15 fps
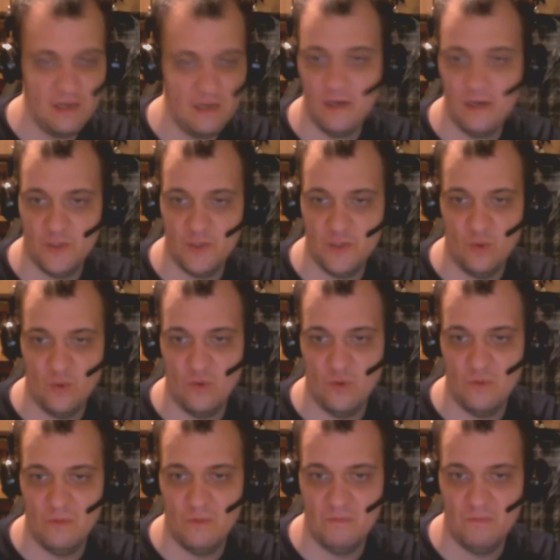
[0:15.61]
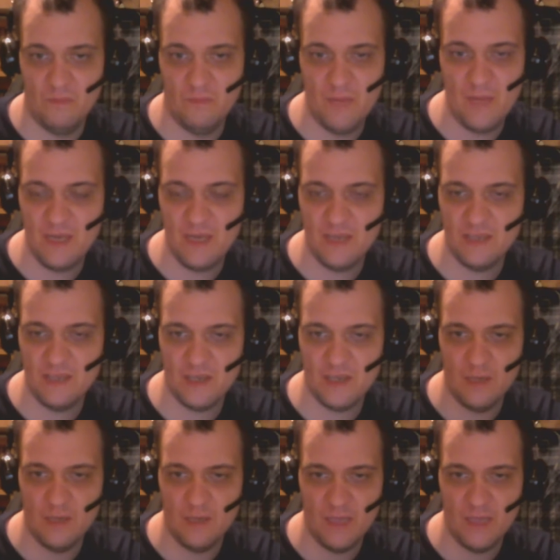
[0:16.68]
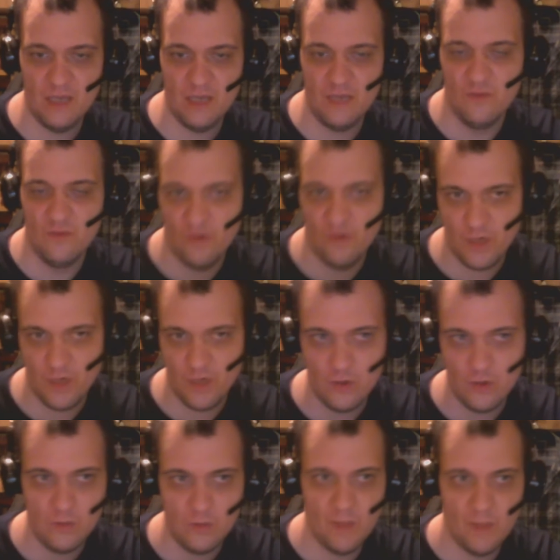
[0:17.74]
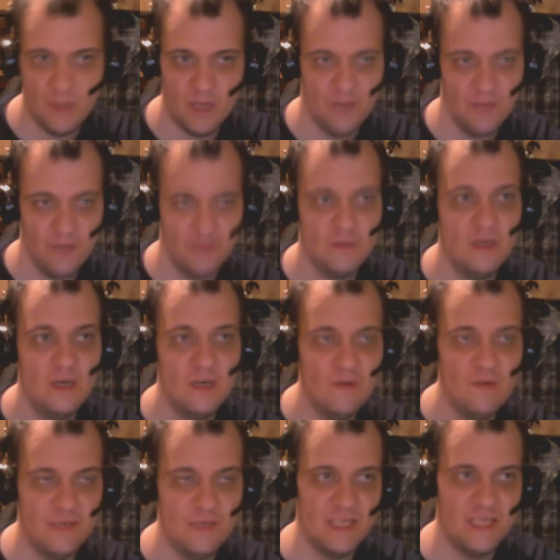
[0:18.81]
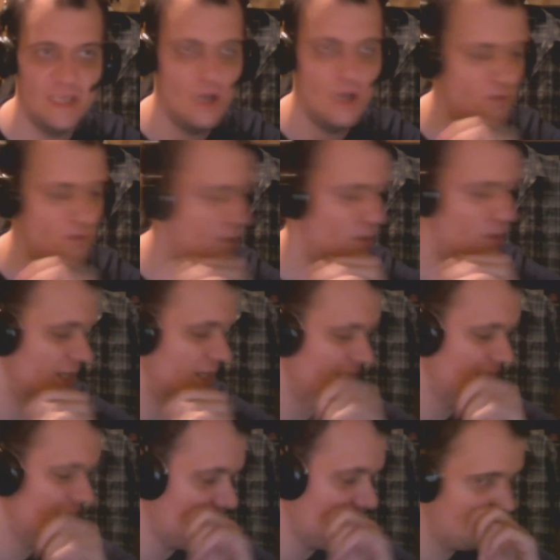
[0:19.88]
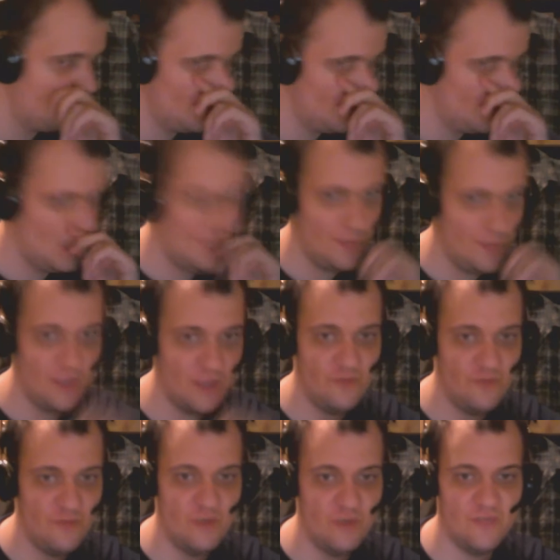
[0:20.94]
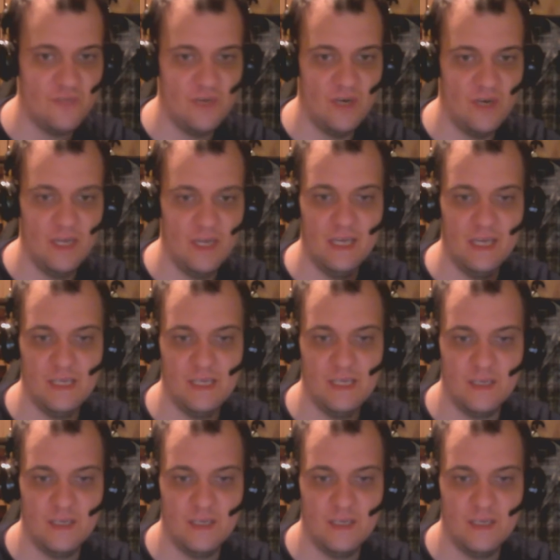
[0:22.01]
So maybe it's gonna be in one video, maybe not. We will see how long they are. But the first one is